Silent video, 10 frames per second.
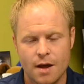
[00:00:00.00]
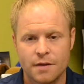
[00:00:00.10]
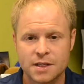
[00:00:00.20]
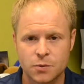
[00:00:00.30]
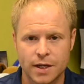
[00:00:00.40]

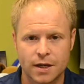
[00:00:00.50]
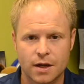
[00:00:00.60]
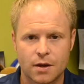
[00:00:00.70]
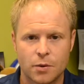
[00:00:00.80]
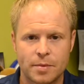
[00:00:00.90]
This week,
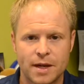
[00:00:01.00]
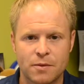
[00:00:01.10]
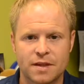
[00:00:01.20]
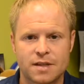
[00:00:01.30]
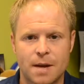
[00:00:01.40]
we begin
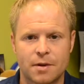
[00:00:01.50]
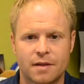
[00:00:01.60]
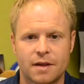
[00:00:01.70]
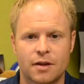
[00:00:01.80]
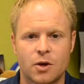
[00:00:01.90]
with a topic
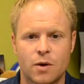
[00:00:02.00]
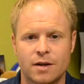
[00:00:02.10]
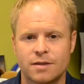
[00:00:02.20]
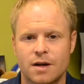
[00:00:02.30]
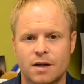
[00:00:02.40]
that can go
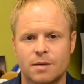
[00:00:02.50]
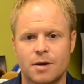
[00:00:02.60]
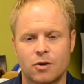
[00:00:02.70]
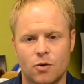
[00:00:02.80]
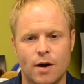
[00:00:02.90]
untalked
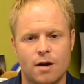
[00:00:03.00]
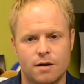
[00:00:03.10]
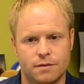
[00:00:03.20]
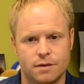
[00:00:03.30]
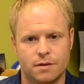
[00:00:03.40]
about quite
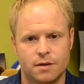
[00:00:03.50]
often: